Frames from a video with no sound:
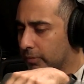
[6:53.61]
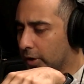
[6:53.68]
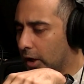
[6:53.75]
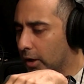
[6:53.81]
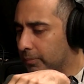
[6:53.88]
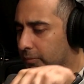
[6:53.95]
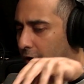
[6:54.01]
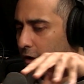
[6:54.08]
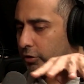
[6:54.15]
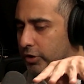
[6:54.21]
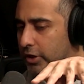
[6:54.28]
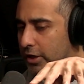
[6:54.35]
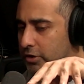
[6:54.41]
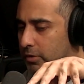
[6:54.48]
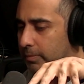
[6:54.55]

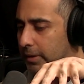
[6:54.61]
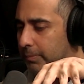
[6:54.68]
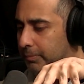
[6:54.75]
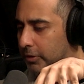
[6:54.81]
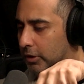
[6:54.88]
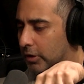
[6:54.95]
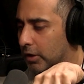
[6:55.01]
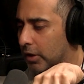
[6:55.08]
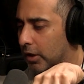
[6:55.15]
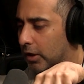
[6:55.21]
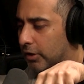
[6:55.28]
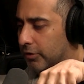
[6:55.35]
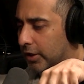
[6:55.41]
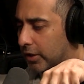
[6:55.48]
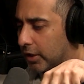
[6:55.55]
100,000 people,
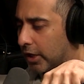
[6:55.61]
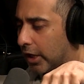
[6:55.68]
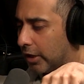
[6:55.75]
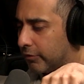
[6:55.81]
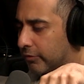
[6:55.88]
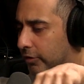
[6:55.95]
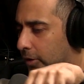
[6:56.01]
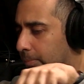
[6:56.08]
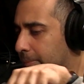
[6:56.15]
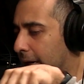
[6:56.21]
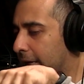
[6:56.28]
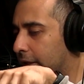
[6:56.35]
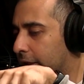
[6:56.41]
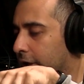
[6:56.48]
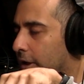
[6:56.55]
they could have
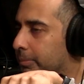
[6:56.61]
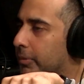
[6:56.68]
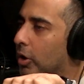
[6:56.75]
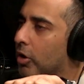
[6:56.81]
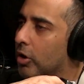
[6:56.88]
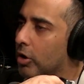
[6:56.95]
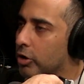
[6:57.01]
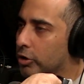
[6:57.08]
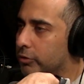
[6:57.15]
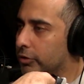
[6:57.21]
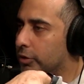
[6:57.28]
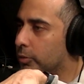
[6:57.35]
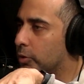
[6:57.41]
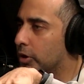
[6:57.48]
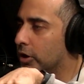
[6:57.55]
piling up all over
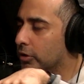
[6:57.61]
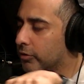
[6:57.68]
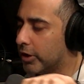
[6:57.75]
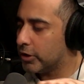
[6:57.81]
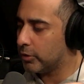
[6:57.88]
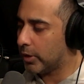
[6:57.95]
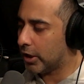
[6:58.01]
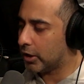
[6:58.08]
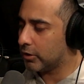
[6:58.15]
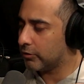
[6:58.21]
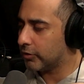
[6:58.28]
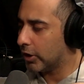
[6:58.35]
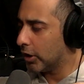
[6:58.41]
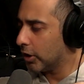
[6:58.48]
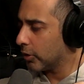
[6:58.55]
the world, right? You
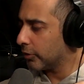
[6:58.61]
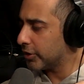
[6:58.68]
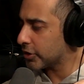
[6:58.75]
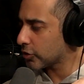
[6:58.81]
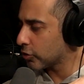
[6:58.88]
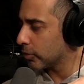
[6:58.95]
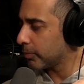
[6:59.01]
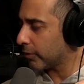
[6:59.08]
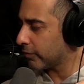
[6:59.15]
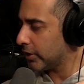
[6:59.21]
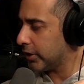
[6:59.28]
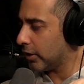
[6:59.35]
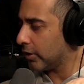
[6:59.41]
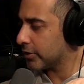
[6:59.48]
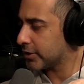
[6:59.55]
have this group over
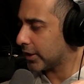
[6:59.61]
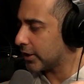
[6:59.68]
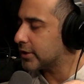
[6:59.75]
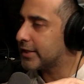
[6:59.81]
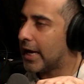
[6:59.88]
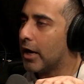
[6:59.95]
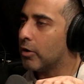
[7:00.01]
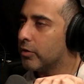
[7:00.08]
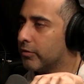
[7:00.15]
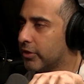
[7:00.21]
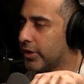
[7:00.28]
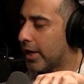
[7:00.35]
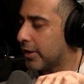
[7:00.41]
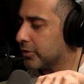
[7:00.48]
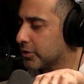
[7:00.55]
here, it's like a town of
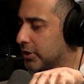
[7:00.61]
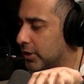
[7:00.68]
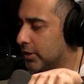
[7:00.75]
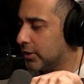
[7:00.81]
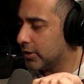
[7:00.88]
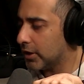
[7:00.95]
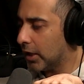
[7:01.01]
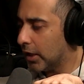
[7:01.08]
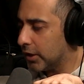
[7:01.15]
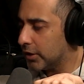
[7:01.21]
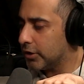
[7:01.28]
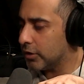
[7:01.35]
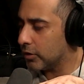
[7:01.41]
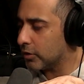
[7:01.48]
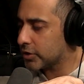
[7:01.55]
1,000.
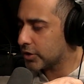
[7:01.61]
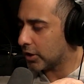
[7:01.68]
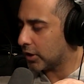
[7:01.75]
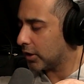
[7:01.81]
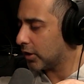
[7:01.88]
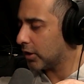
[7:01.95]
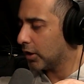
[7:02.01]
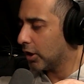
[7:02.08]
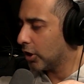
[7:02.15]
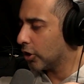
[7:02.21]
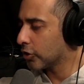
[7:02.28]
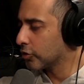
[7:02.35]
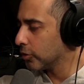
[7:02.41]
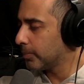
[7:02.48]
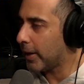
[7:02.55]
Here's a
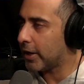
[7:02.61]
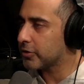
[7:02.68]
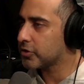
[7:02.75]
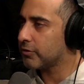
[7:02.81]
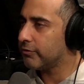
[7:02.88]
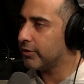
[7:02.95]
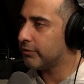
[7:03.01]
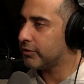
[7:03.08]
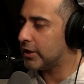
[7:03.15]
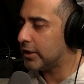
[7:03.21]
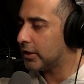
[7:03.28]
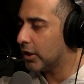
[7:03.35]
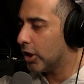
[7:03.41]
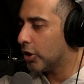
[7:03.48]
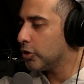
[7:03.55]
group house of
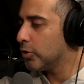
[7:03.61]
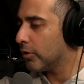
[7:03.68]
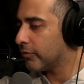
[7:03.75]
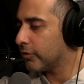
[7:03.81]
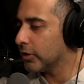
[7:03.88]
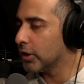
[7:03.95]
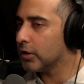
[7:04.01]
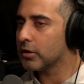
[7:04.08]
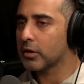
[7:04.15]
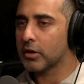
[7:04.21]
50. You have little